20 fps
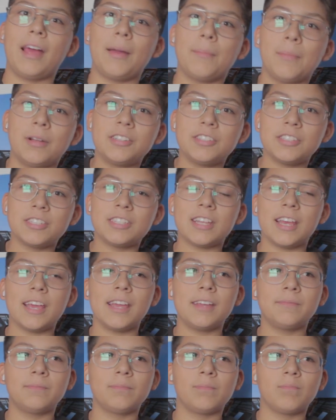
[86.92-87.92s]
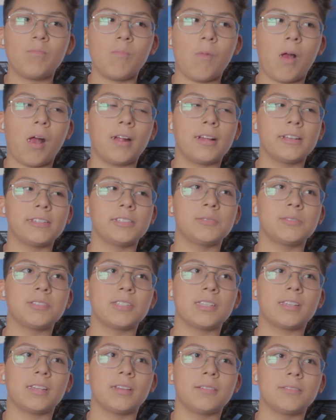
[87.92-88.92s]
that much to say
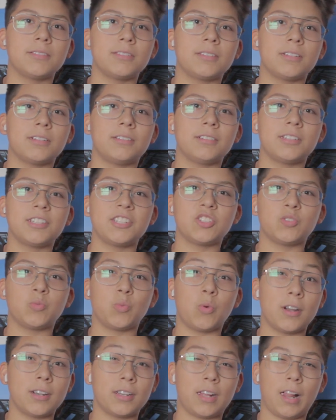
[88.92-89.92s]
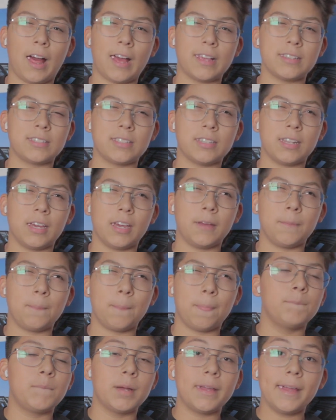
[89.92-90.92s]
because it was literally just one class today,
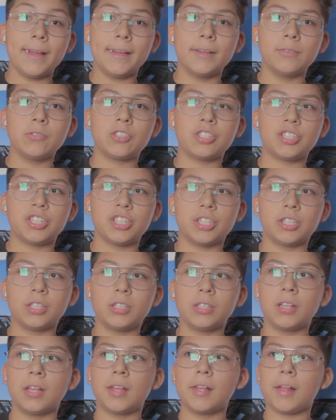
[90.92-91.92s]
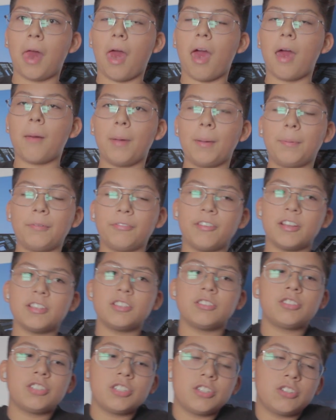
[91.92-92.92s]
but yeah, it was chill. My
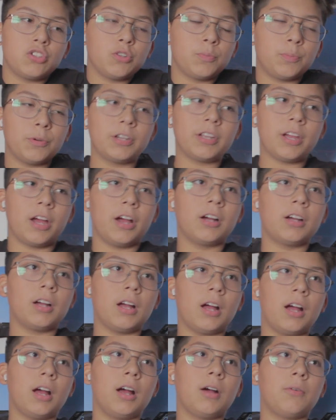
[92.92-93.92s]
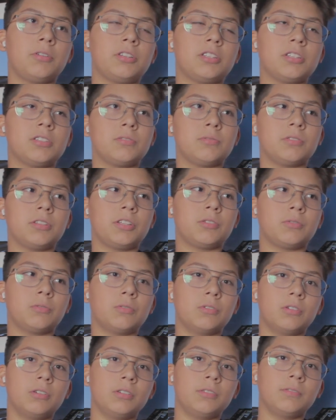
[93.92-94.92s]
professor, she's super young, which is really
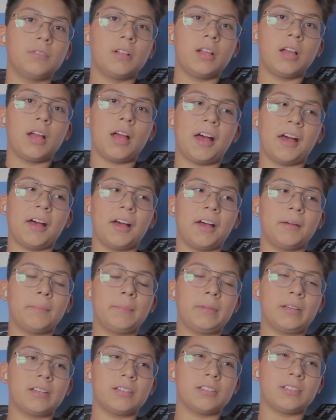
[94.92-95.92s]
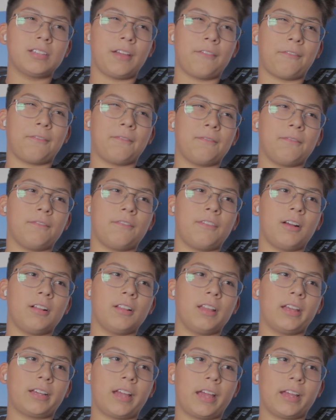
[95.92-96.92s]
cool, because I
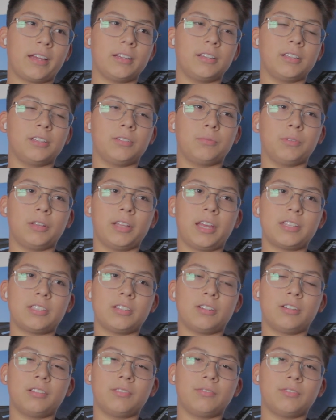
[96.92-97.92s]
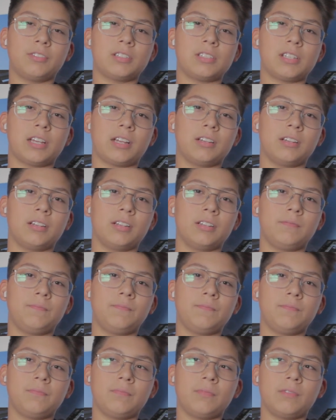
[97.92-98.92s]
felt like I could relate to her versus like a
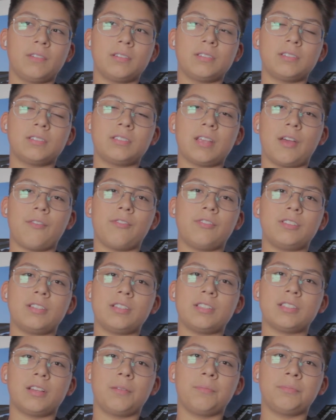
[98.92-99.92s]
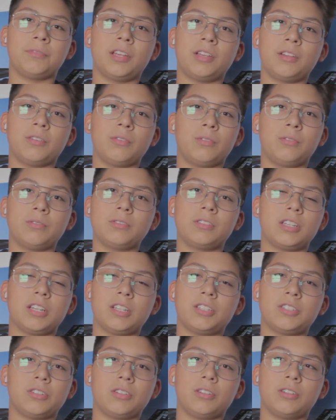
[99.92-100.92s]
70-something-year-old
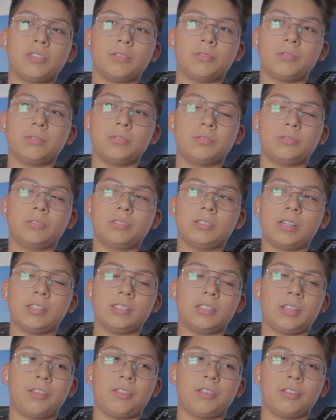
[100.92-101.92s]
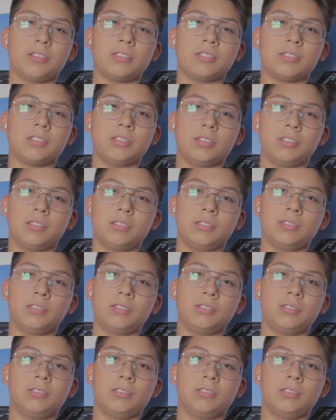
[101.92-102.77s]
teacher who has nothing to,